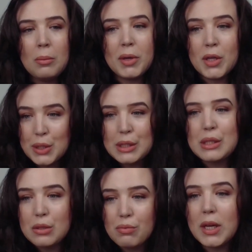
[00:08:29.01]
Because this
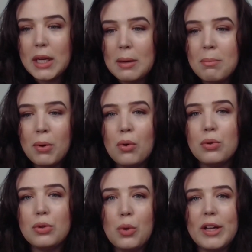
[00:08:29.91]
is a really
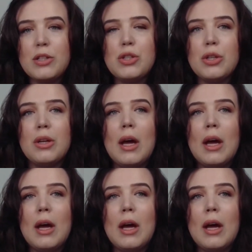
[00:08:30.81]
important question.